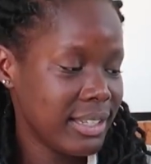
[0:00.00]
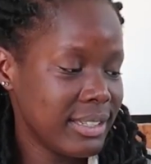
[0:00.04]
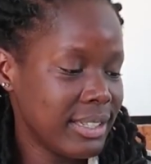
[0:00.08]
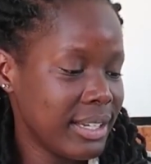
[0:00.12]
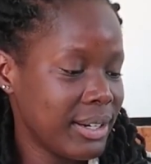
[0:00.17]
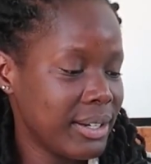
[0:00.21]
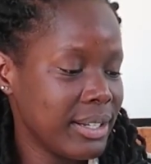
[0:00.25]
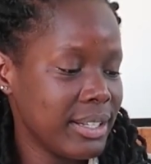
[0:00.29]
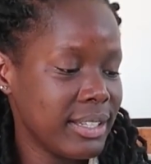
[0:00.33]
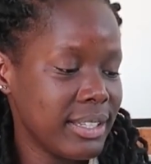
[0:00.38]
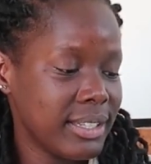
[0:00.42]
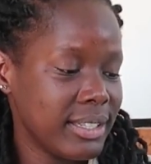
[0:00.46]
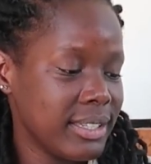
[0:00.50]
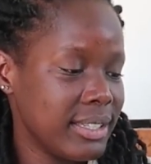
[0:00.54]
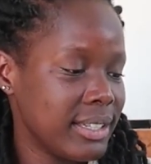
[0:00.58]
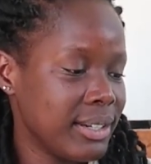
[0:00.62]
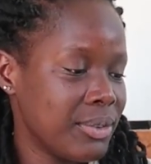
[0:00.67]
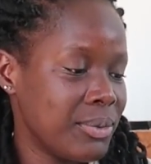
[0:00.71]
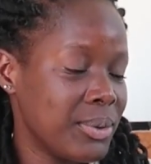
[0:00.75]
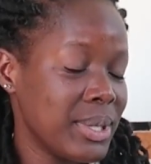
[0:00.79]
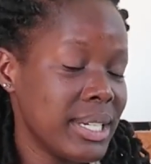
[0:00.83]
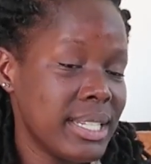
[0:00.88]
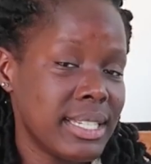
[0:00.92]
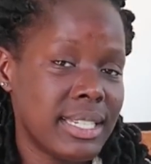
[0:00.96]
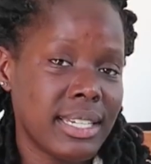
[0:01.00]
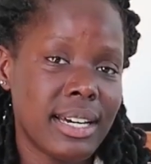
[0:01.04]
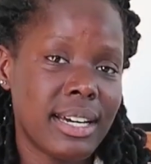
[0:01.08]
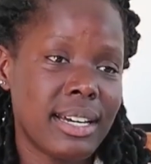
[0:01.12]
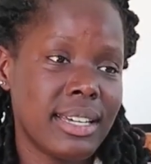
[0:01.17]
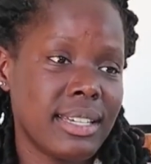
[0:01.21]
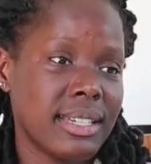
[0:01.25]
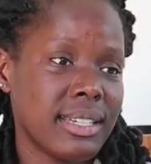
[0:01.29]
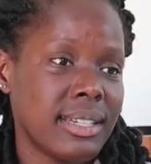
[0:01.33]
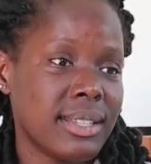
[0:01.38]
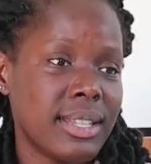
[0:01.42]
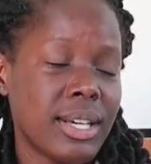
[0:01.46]

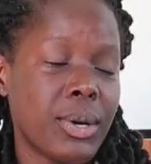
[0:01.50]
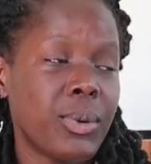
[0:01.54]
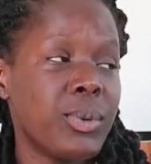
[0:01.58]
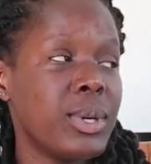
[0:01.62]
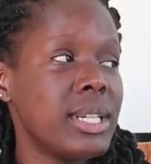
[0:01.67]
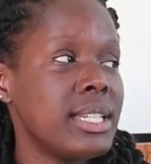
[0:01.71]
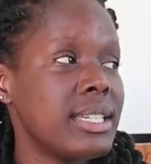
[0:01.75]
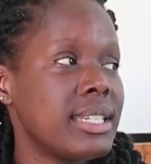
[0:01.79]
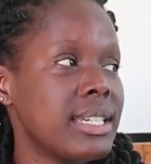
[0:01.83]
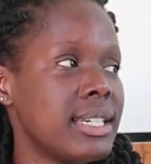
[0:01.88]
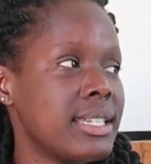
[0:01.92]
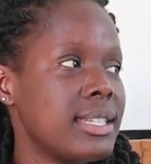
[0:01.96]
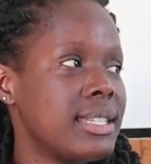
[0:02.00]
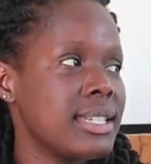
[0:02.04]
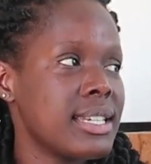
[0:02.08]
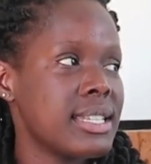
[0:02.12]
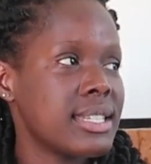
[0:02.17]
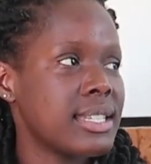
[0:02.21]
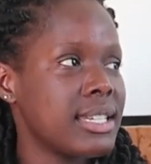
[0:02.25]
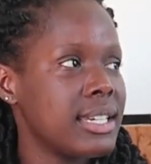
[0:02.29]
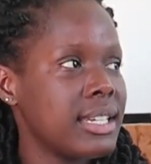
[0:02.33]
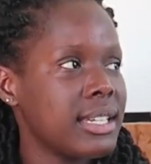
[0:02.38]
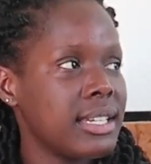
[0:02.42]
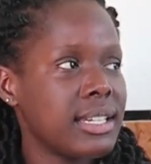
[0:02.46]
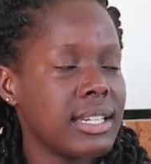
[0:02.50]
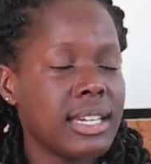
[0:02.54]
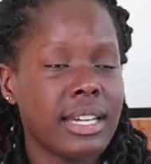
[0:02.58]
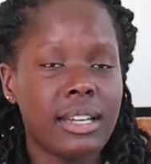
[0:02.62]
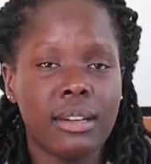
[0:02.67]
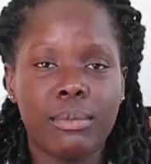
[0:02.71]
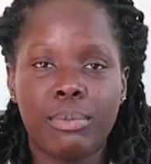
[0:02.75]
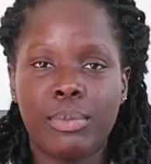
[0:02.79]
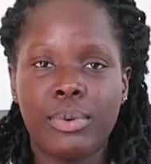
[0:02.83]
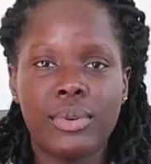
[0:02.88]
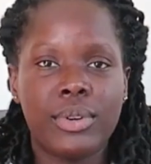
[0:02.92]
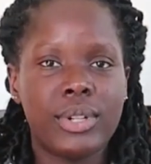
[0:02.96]
The winter season
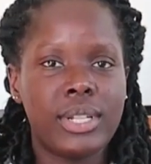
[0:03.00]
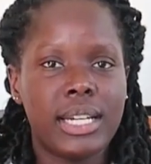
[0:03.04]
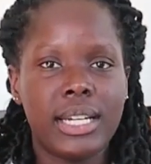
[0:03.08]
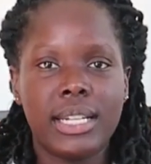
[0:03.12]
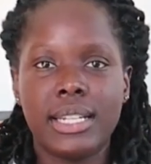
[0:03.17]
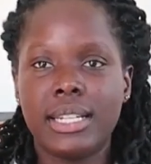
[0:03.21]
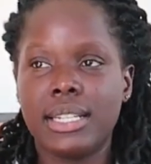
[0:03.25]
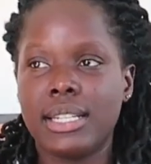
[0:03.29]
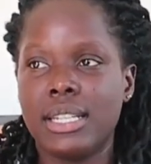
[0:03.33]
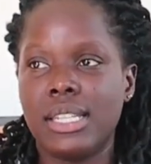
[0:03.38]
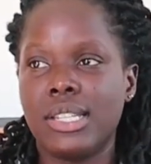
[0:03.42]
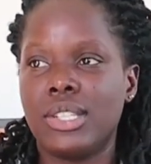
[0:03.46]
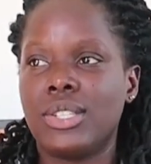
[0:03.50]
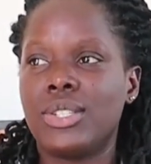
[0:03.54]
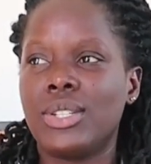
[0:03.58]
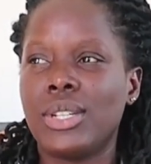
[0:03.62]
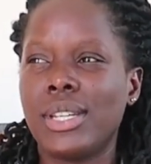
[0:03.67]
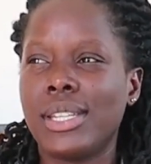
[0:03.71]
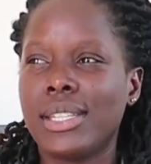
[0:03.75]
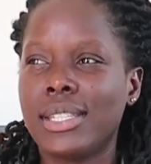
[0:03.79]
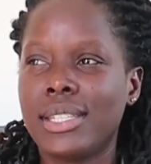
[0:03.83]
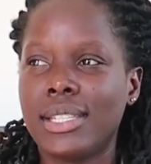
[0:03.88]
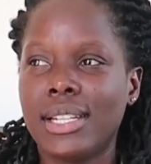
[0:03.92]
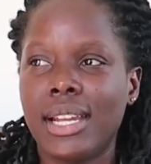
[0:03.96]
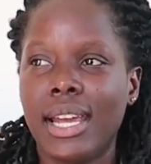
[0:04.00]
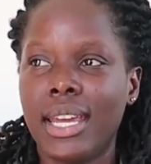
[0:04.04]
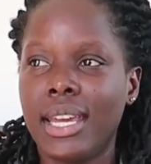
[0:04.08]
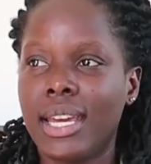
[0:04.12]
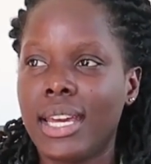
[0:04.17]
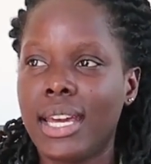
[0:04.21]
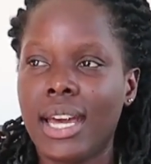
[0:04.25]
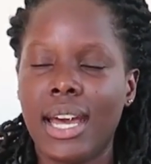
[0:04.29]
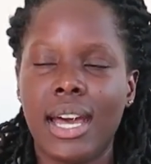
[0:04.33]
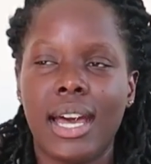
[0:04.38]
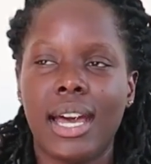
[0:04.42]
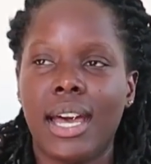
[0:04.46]
in Poland is just
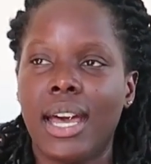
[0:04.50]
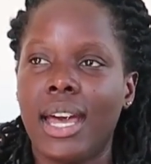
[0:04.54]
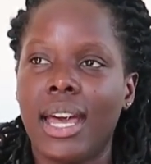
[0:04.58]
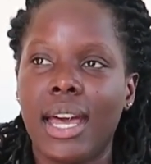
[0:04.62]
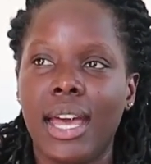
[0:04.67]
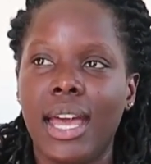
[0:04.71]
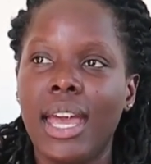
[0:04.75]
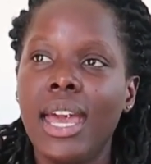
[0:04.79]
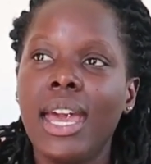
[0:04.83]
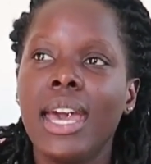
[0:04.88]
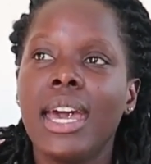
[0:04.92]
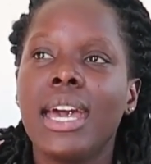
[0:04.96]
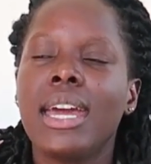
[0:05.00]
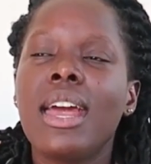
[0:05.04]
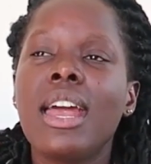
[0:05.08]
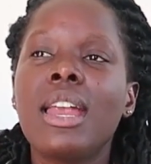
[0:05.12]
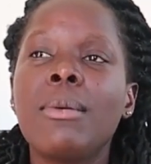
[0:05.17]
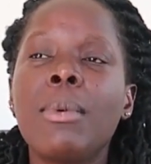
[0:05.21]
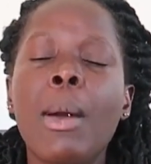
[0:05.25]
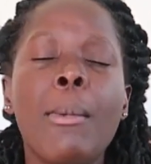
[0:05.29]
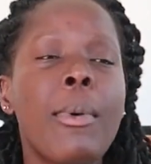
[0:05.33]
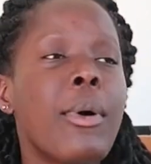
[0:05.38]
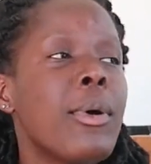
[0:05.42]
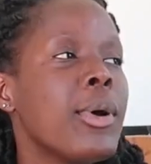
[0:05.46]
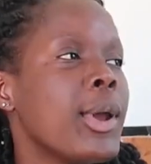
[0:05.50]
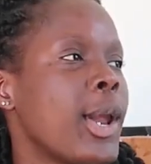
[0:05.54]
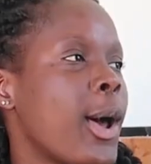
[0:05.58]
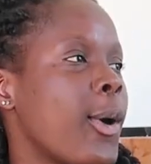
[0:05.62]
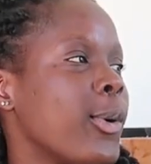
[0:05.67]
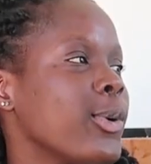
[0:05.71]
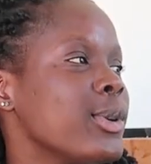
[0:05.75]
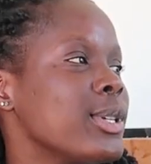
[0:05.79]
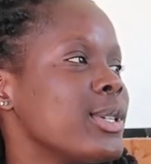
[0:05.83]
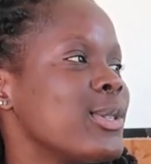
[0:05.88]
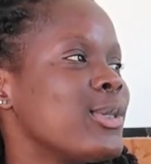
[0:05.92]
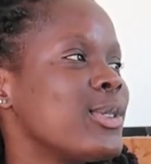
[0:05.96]
like. And I remember when I
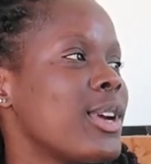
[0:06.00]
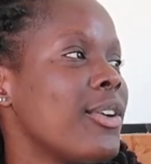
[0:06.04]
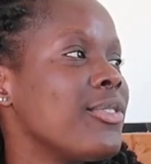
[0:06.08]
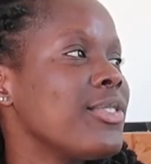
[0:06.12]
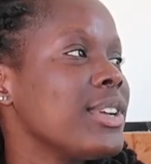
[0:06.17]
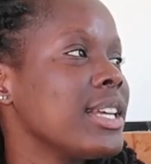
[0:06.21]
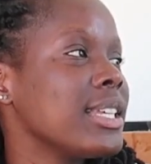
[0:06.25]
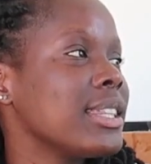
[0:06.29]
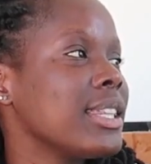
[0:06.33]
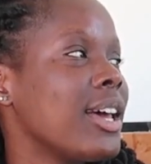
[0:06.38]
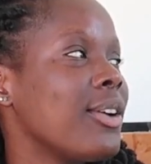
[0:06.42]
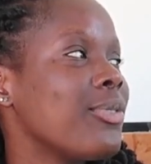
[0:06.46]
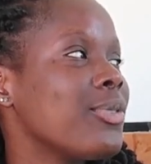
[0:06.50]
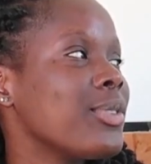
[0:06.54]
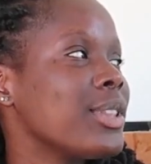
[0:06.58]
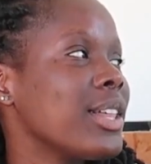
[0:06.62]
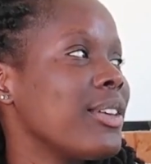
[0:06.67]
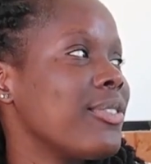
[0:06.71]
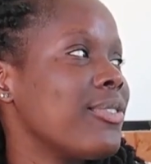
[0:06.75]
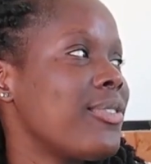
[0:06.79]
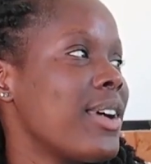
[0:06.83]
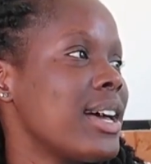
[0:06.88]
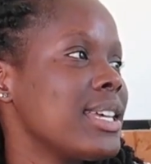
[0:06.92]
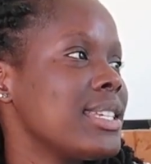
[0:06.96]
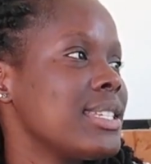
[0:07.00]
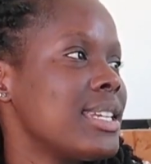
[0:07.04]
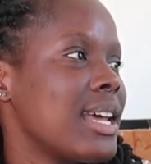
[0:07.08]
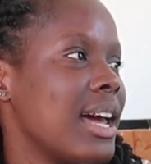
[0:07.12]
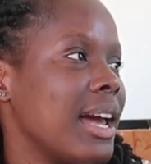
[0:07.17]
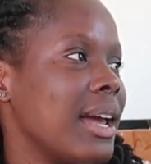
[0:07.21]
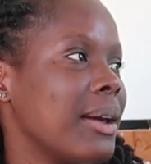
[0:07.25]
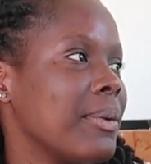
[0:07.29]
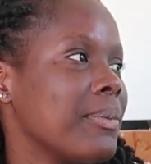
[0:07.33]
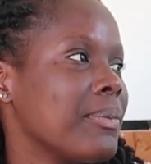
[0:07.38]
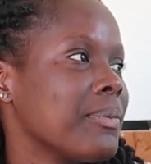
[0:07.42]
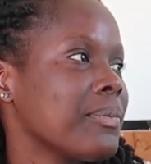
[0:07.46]
was traveling there for the first
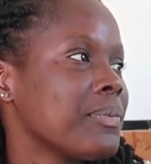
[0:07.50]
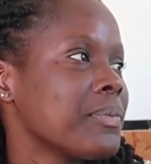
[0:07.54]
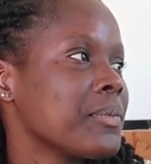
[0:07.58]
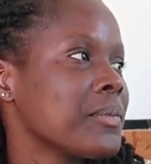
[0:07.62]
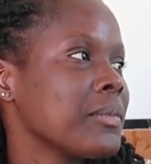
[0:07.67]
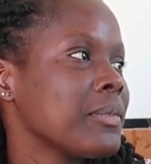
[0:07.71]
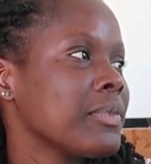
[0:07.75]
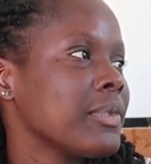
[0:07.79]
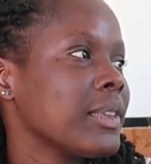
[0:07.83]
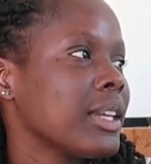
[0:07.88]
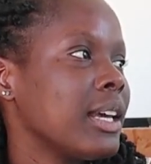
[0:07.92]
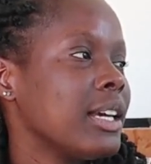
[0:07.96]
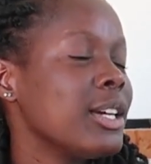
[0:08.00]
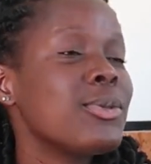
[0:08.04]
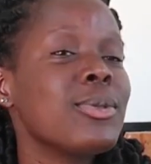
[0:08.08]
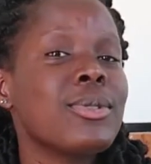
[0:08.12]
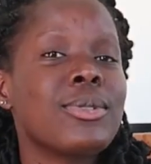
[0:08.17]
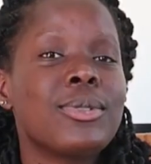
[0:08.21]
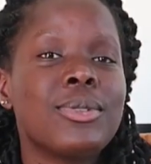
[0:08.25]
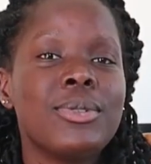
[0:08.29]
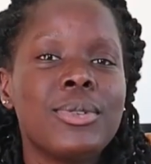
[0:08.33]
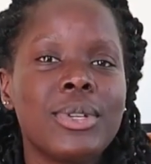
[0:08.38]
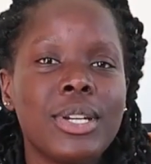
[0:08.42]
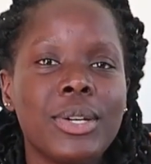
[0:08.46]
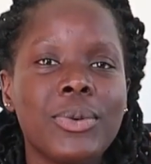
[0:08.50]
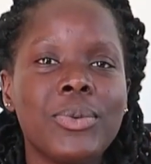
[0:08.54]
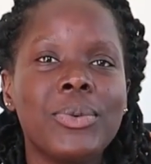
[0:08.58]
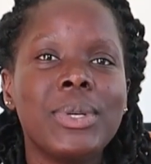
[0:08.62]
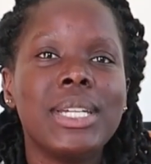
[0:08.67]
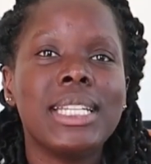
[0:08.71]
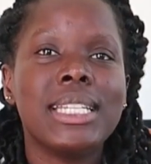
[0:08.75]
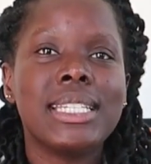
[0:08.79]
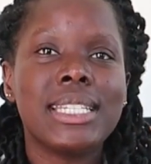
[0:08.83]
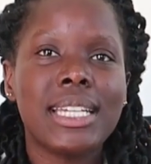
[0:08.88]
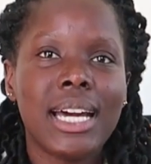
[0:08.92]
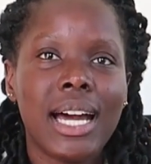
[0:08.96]
time, it was during
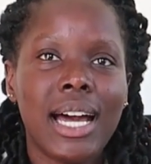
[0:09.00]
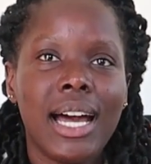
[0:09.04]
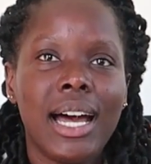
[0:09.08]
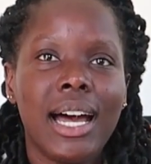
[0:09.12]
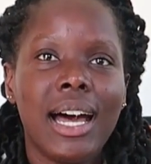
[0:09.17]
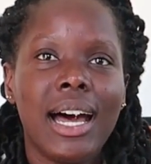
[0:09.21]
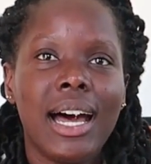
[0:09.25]
winter.